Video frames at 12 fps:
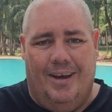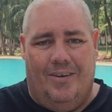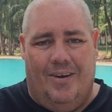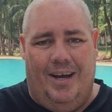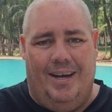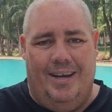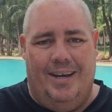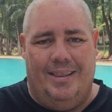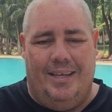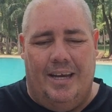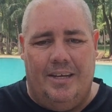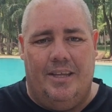all right?
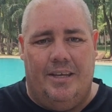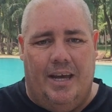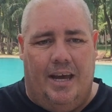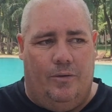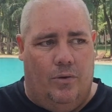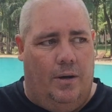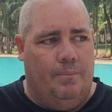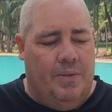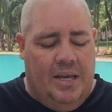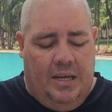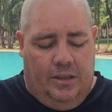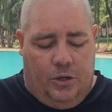At the end of the day, right,
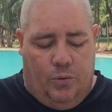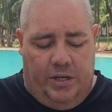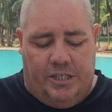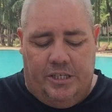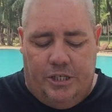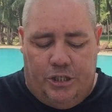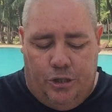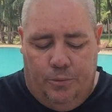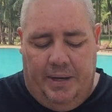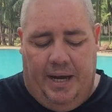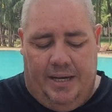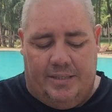the questions you
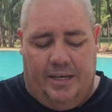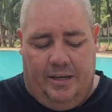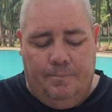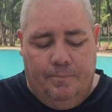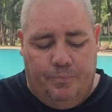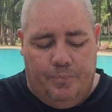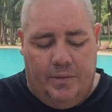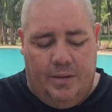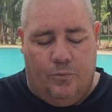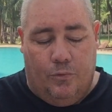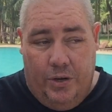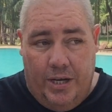should be asking,
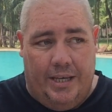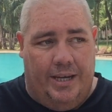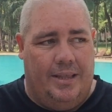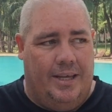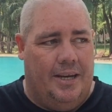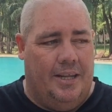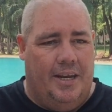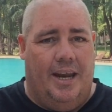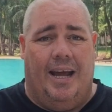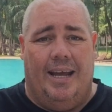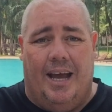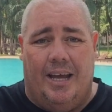really, at the end of the
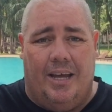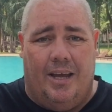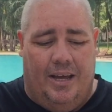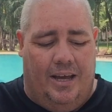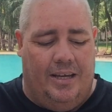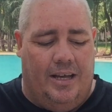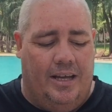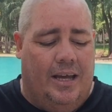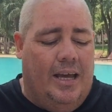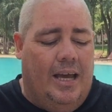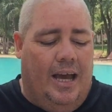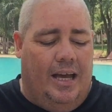day,
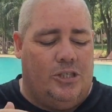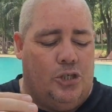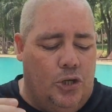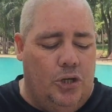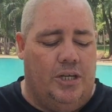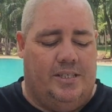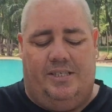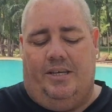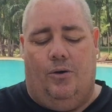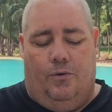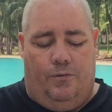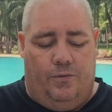are to
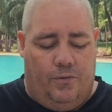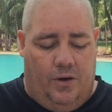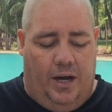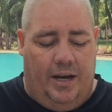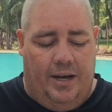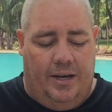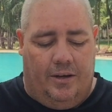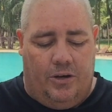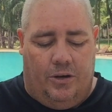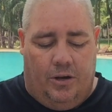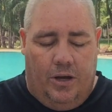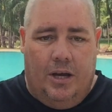yourself, right? And I've
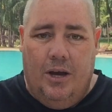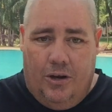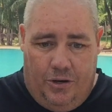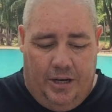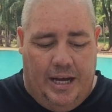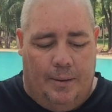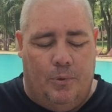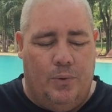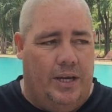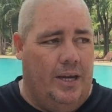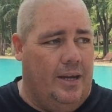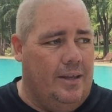got a couple
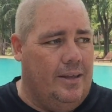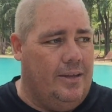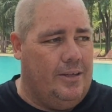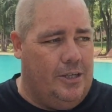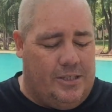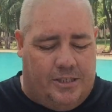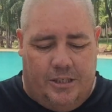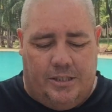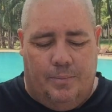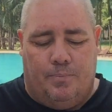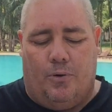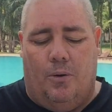here that
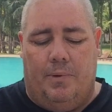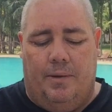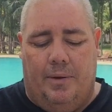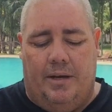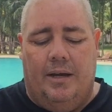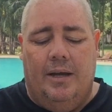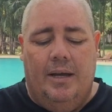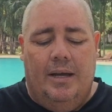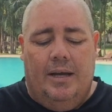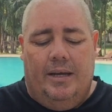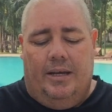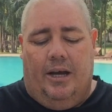just to prompt me, but,
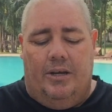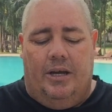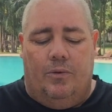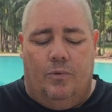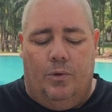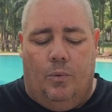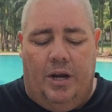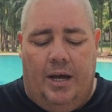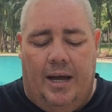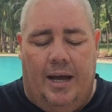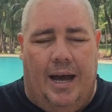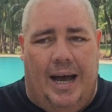you know, you want
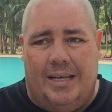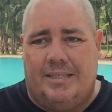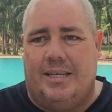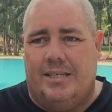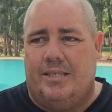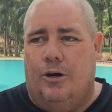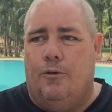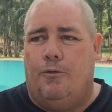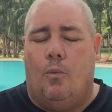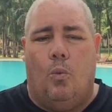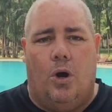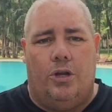to ask
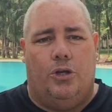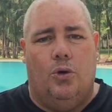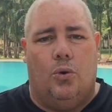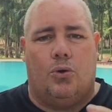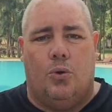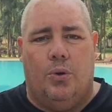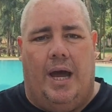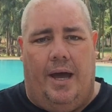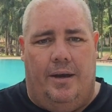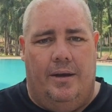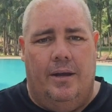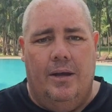yourself what you're good
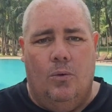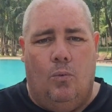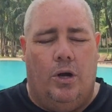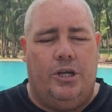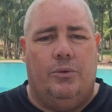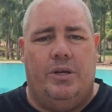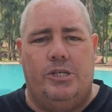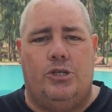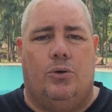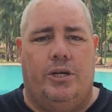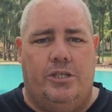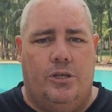at, what you enjoy